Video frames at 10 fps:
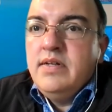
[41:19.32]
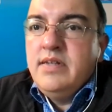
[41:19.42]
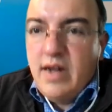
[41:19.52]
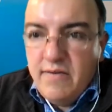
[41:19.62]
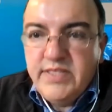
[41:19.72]

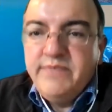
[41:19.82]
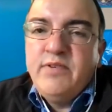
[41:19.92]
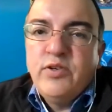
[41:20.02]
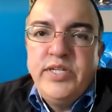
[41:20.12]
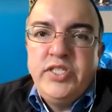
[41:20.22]
Office of Naval
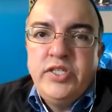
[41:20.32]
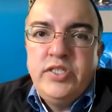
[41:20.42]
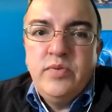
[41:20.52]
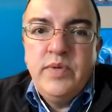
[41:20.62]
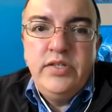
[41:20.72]
Research,
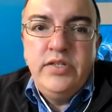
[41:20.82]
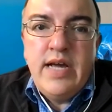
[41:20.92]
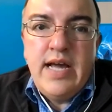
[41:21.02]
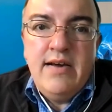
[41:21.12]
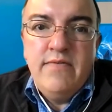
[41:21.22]
we do
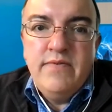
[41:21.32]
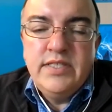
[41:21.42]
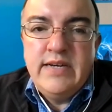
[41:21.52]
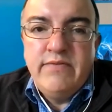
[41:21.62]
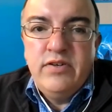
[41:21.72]
have
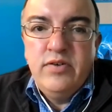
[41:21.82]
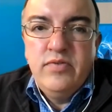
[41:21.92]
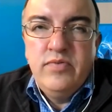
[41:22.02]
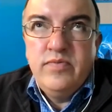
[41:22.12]
several,